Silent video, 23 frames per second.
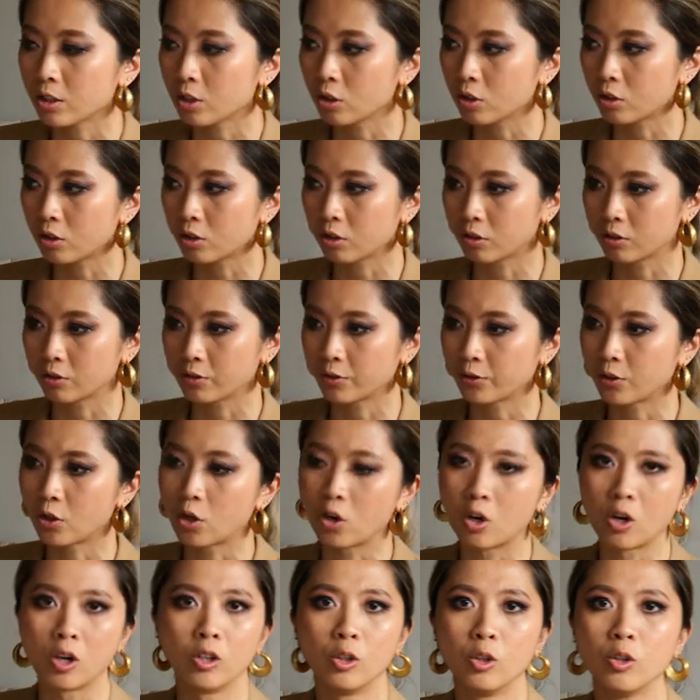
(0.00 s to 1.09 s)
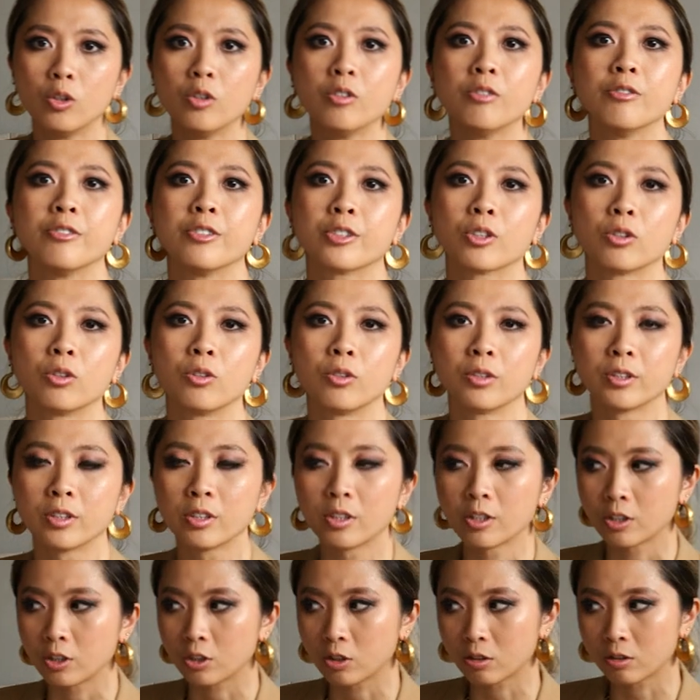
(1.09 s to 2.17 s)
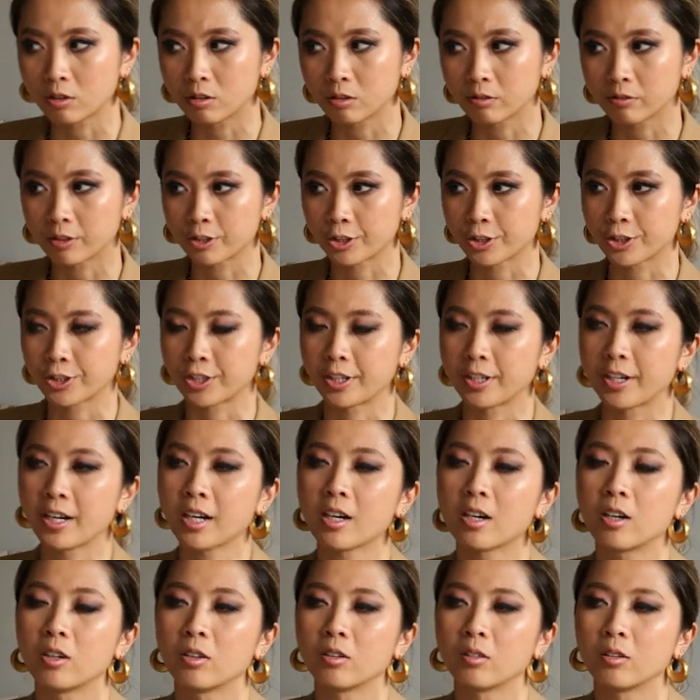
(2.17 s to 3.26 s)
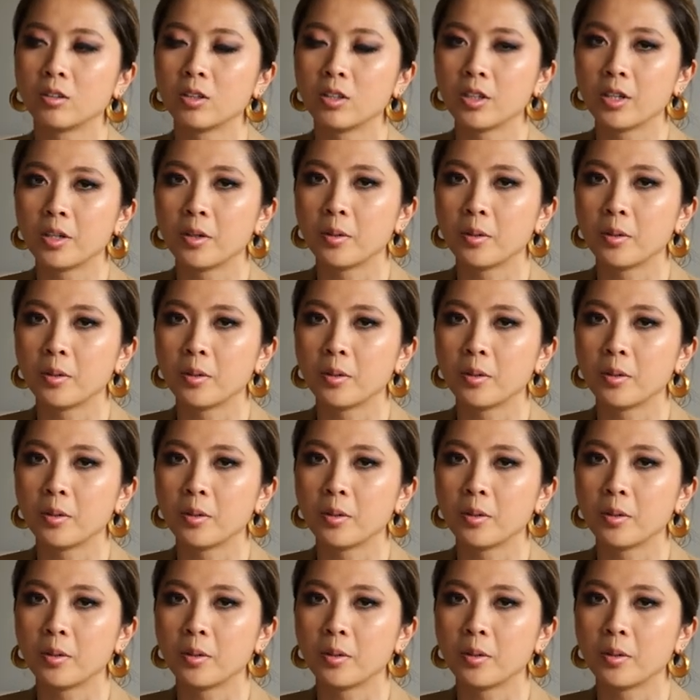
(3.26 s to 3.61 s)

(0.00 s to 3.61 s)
you go for Louis Vuitton, you go for Chanel.